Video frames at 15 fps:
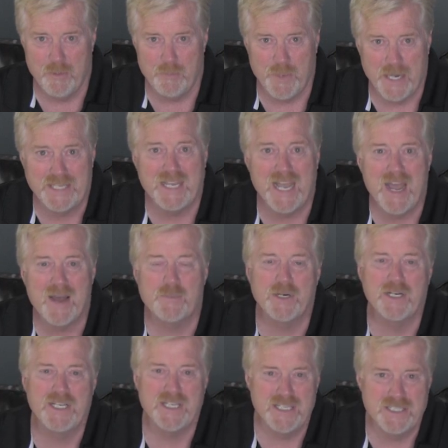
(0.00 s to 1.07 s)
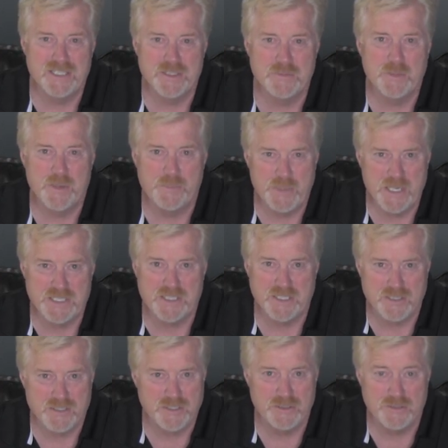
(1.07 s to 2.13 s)
my camera is my best
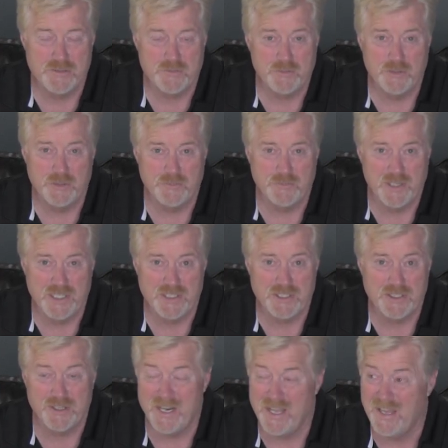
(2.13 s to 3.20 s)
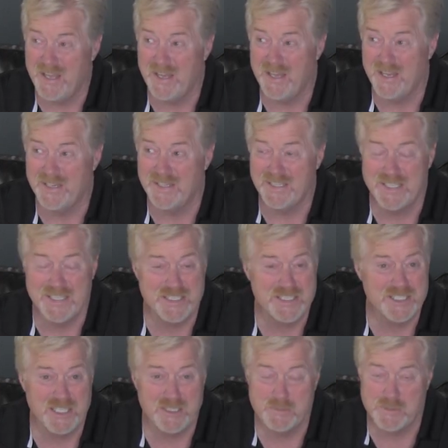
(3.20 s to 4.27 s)
excuse for adventure, and it
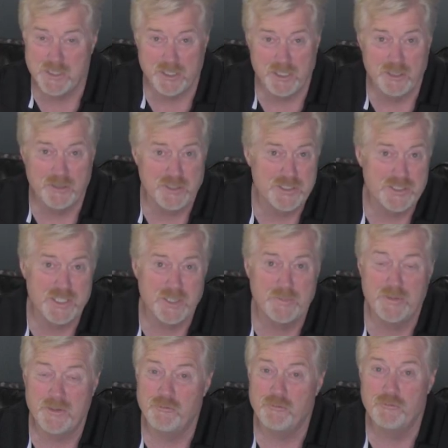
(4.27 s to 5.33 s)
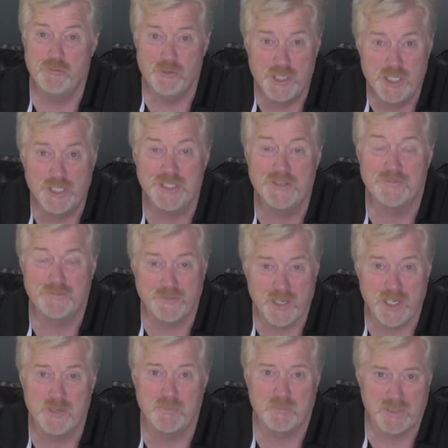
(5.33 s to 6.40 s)
seems to go to some of the really
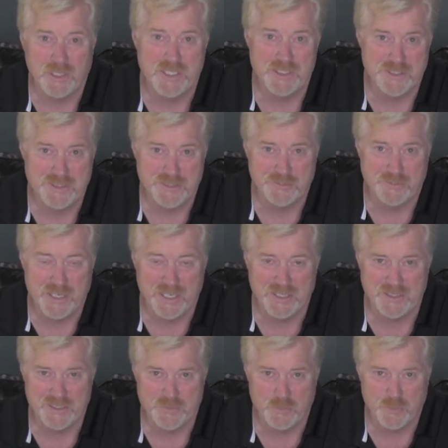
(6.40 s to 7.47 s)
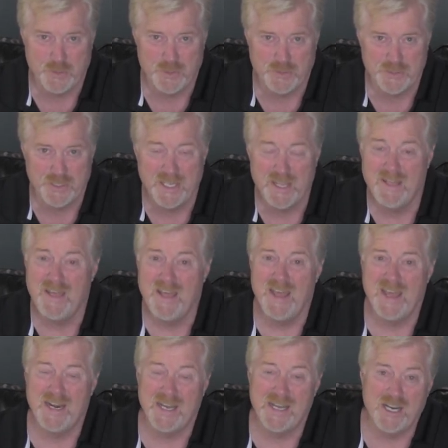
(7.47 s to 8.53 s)
fun places around this world.
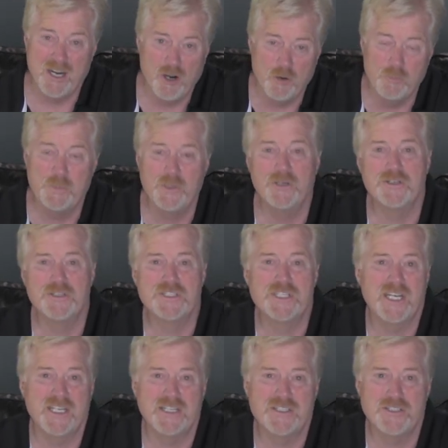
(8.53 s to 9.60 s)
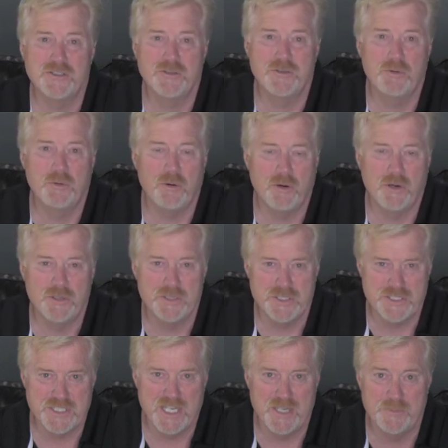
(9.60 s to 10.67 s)
And I hope yours takes you on the
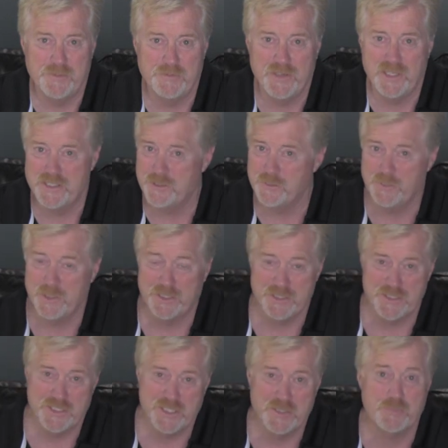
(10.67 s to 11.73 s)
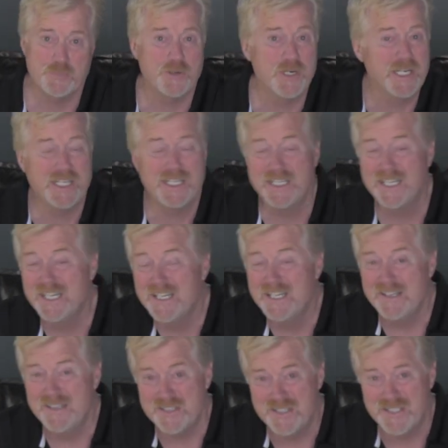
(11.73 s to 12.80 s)
same adventure because this printing
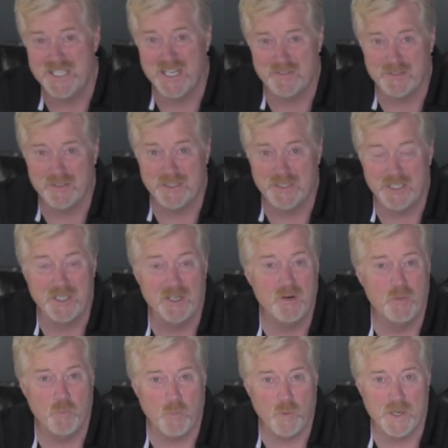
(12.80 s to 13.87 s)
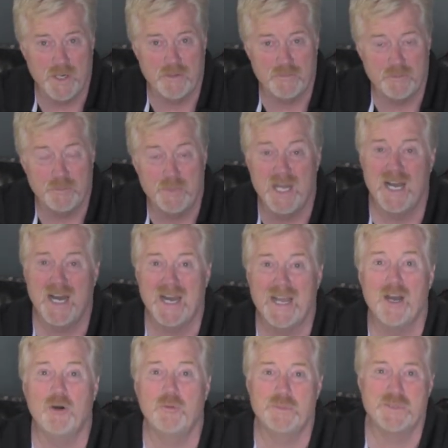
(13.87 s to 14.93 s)
is definitely one of them. I
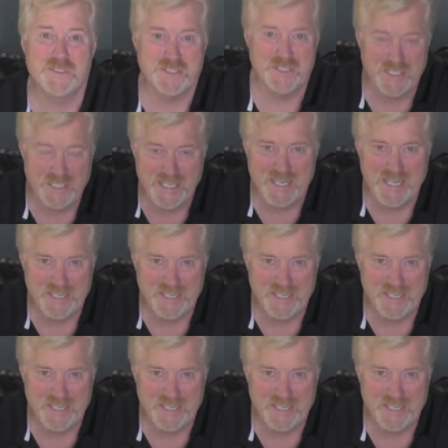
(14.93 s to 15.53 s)
hope to see you